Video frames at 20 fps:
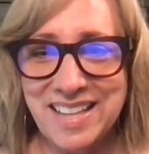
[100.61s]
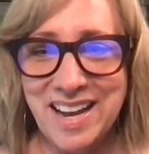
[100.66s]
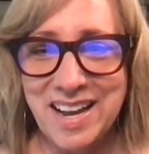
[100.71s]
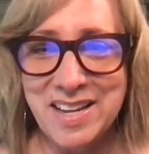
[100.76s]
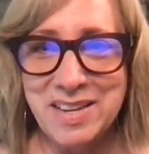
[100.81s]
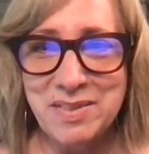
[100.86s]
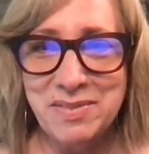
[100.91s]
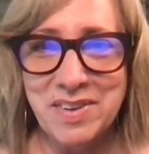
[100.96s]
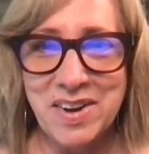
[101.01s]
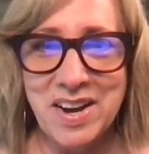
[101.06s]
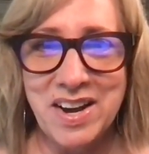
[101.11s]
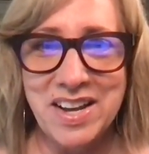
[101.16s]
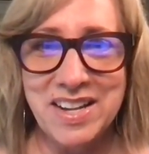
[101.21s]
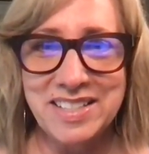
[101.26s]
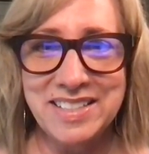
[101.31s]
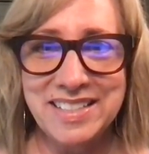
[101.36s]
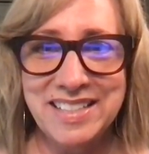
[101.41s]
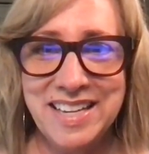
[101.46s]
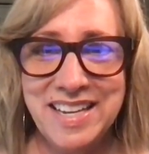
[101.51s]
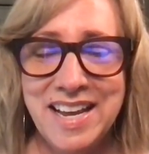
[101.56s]
Hi, Yvonne.
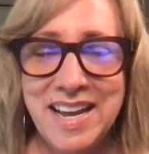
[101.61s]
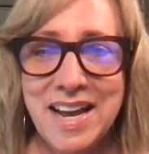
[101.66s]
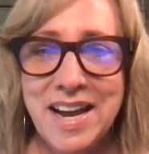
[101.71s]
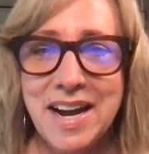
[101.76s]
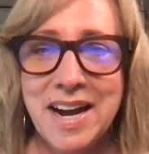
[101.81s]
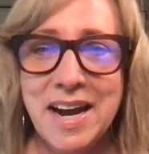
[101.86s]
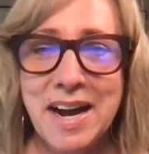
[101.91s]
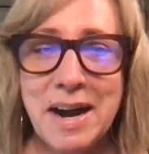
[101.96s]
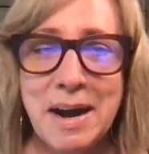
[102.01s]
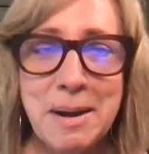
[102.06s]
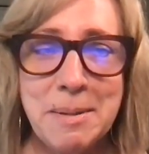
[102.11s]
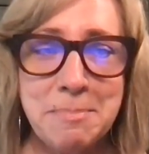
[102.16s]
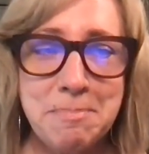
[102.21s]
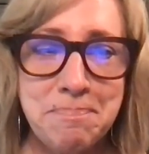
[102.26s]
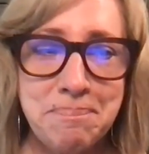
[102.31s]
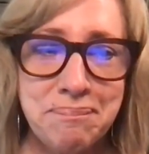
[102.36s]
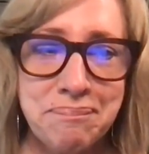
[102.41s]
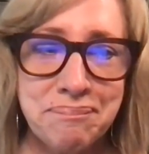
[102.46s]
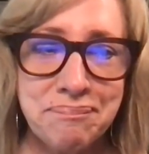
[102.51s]
Um,